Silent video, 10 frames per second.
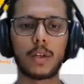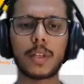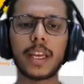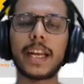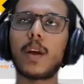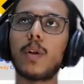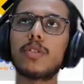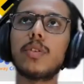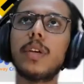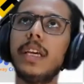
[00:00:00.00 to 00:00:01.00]
uh, do you think
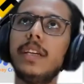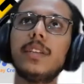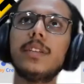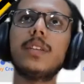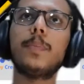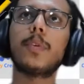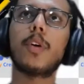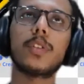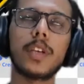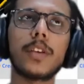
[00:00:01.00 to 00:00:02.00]
it also eases
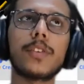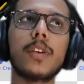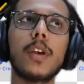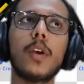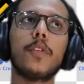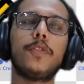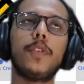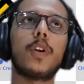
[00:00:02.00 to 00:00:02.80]
the process